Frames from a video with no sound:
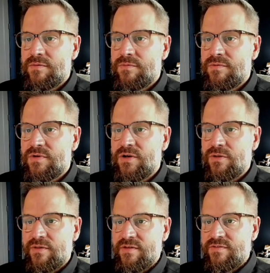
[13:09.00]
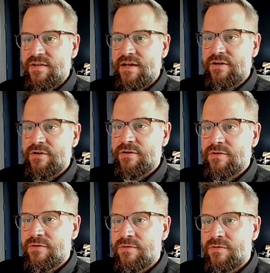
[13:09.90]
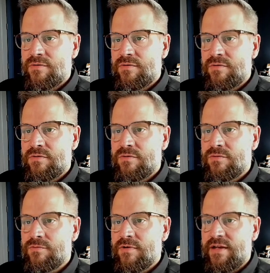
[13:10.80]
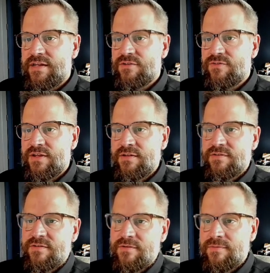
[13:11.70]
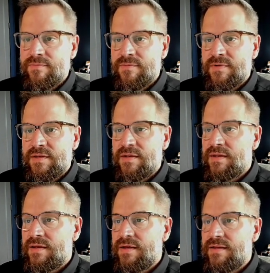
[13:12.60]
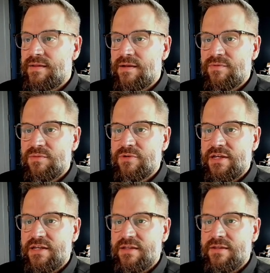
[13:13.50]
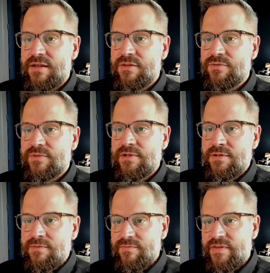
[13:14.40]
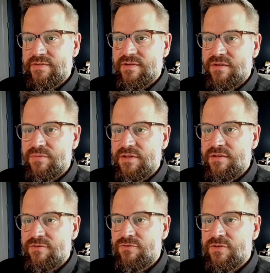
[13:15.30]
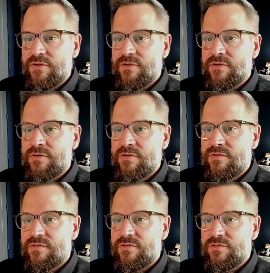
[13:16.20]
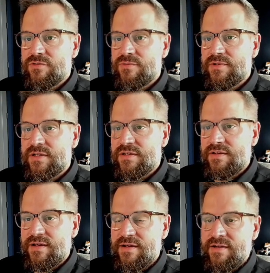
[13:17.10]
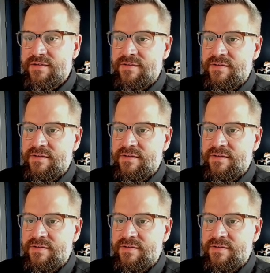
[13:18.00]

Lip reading: we'll call this our running event. And then I'm going to bring in another one that's going to be filler 001.cip.